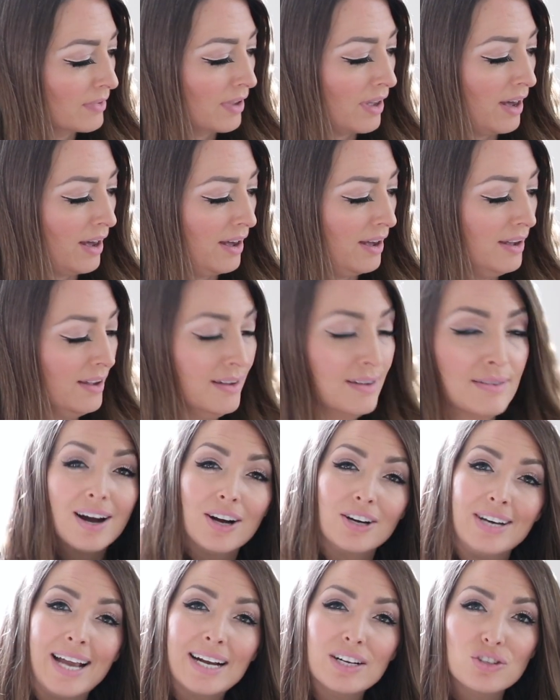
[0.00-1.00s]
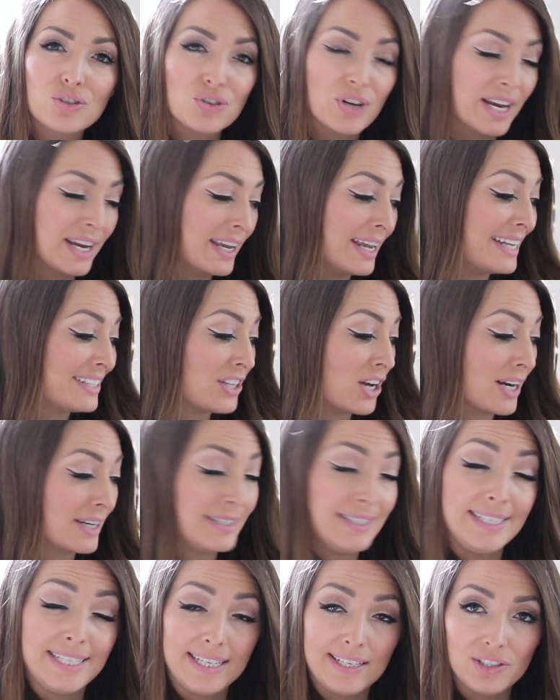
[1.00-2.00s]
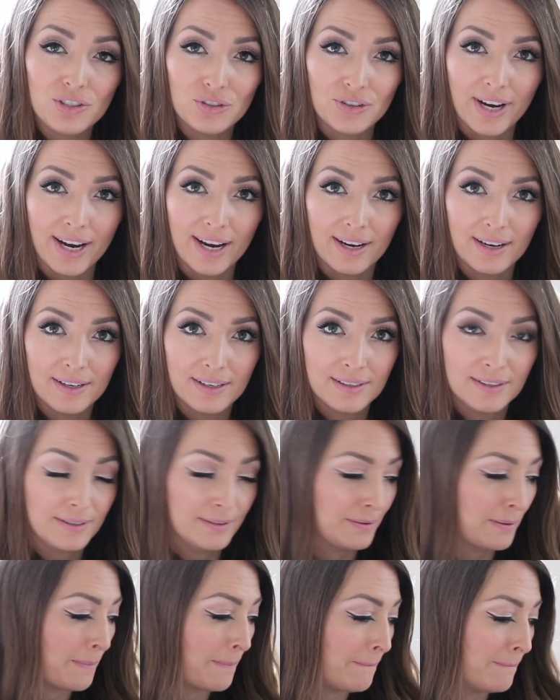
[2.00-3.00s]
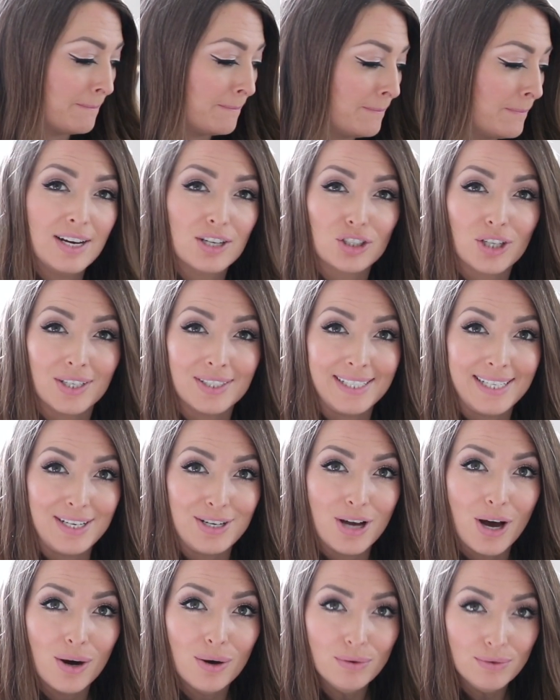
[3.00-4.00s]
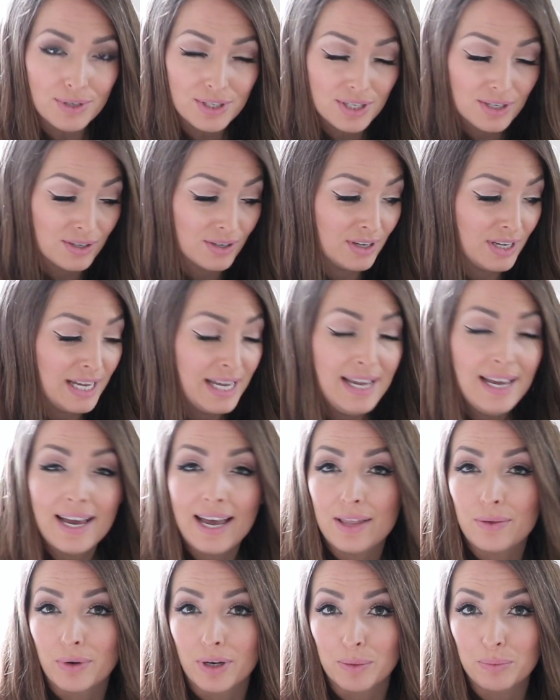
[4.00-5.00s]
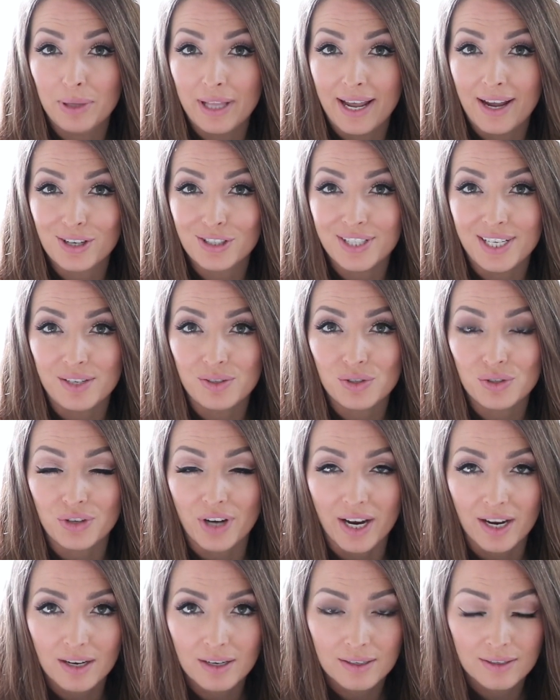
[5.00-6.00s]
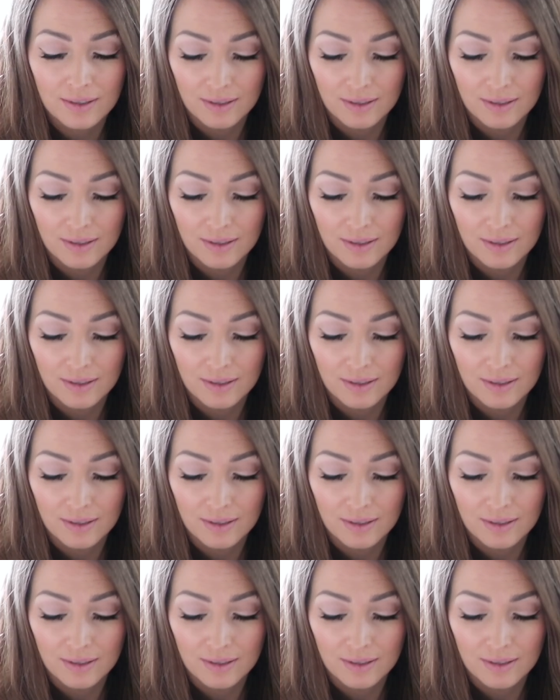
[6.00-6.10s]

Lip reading: Okay. Our next string is our D string. Here's our D note, and then we're going to play our D string.